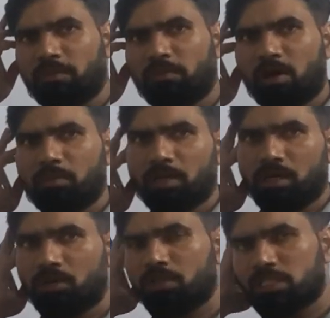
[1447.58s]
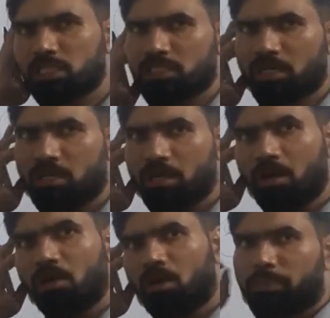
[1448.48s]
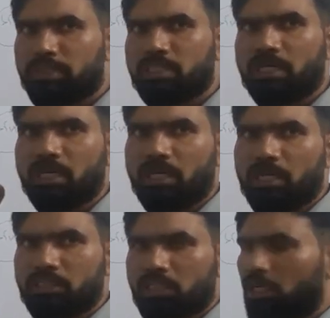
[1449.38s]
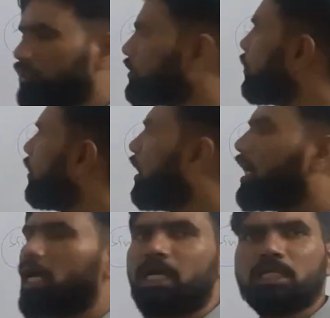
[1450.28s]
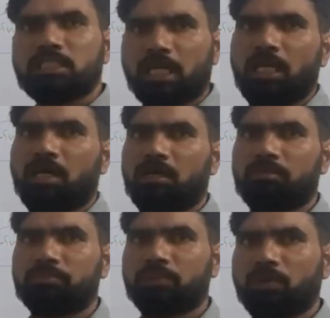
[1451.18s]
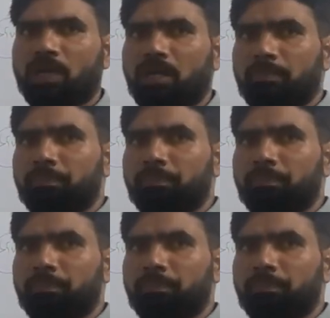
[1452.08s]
former USSR or present day Russia also, and China. Okay,